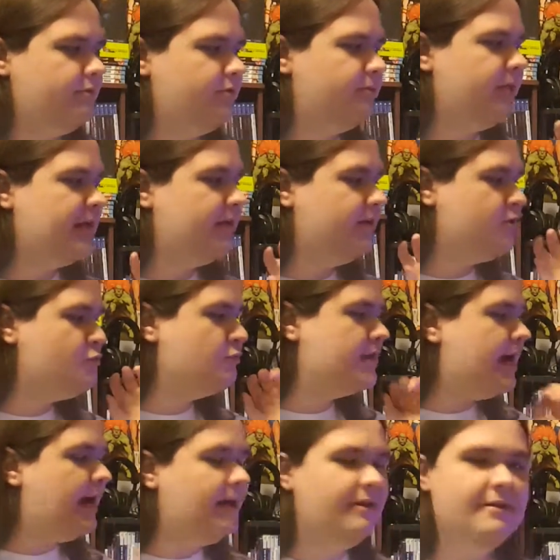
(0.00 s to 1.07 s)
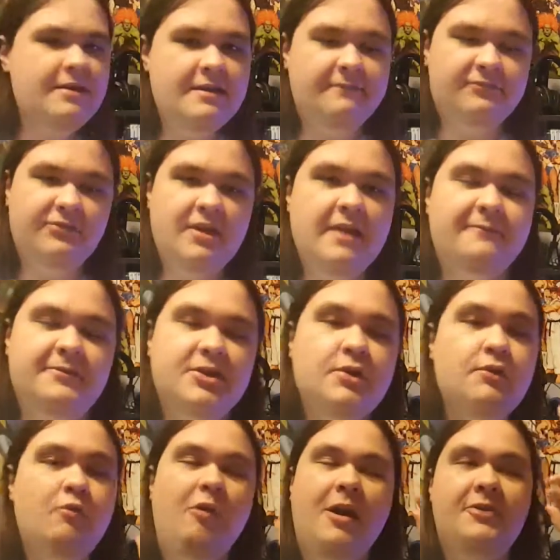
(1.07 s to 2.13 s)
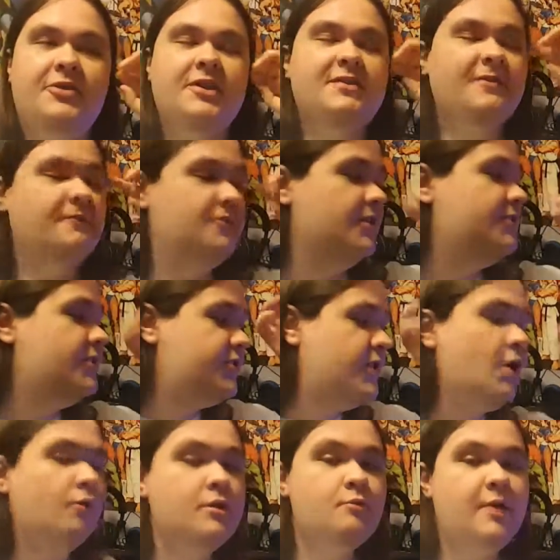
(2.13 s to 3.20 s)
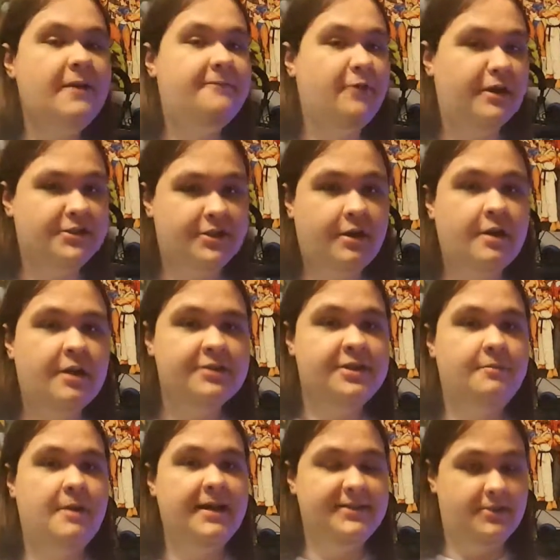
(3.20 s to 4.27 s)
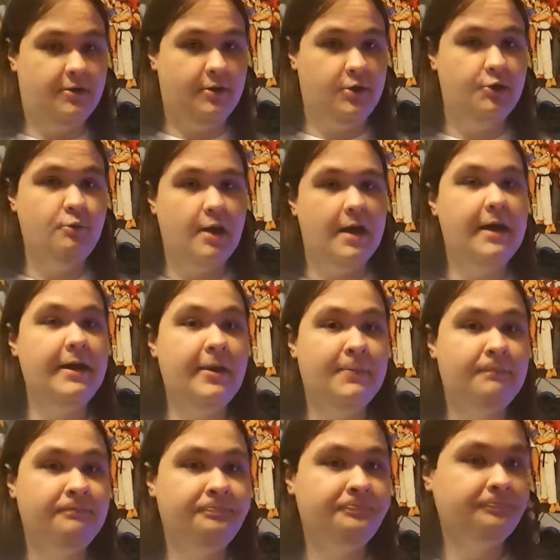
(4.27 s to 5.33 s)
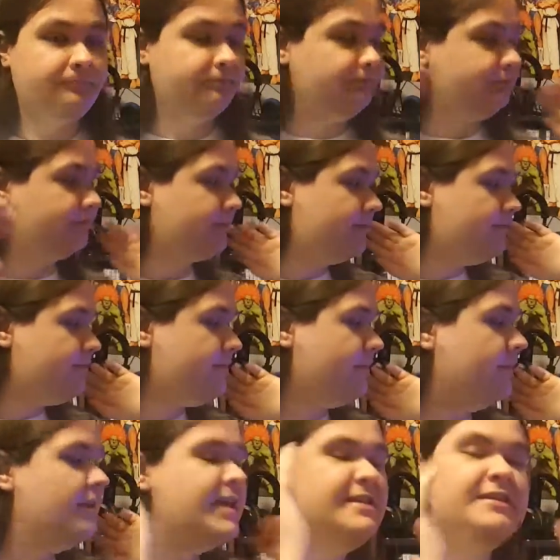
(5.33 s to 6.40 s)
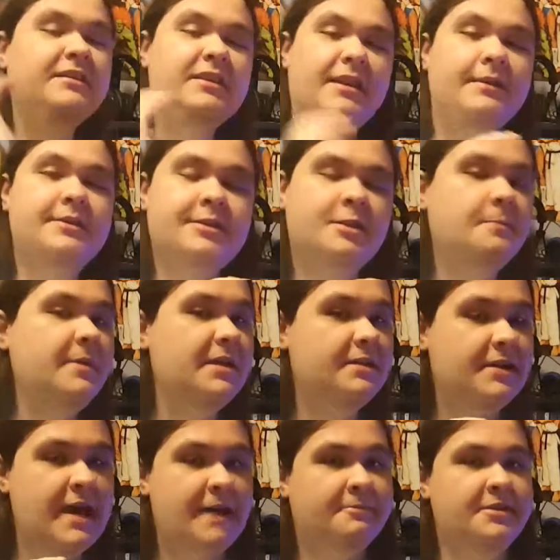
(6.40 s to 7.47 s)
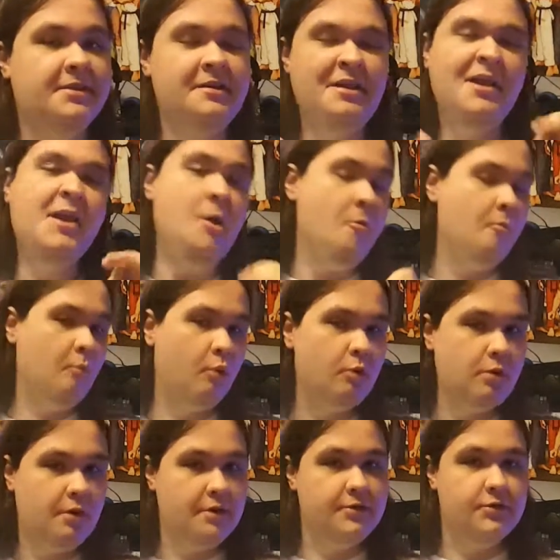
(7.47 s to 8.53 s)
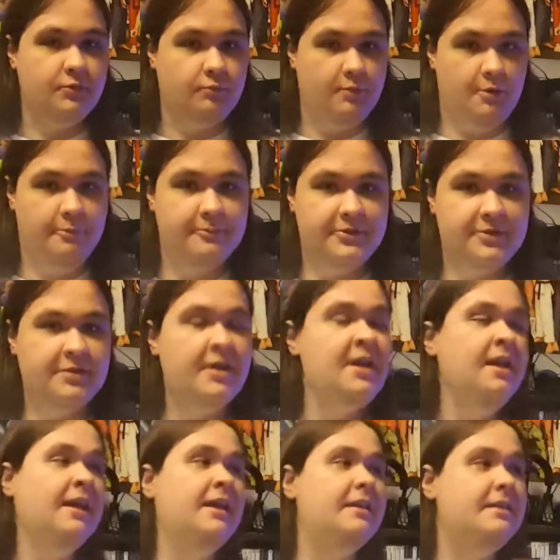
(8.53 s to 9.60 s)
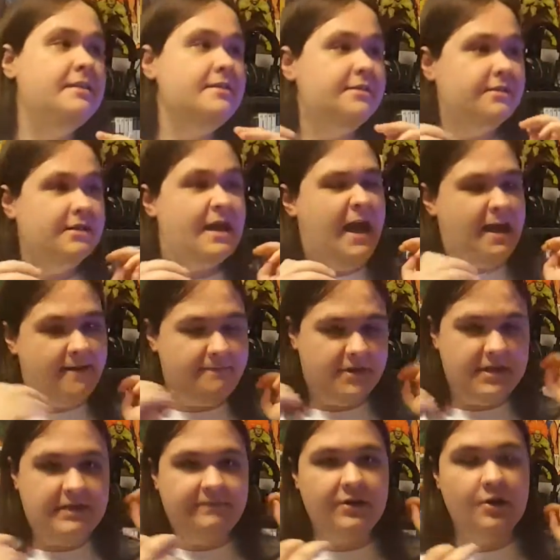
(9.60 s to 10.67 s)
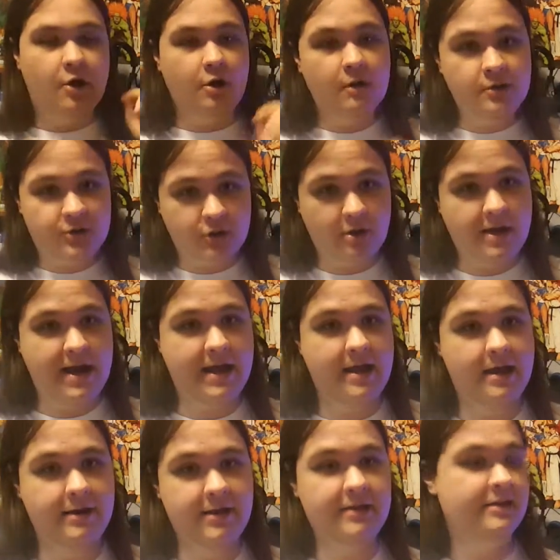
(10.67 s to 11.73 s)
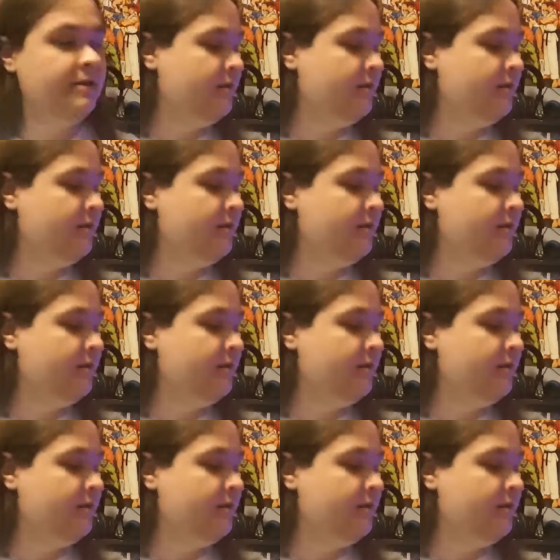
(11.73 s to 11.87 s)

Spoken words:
Like, you got, if this is the only way for us to customize our UI, it needs to be kept more under ropes. It needs to have an even harsher eye on it,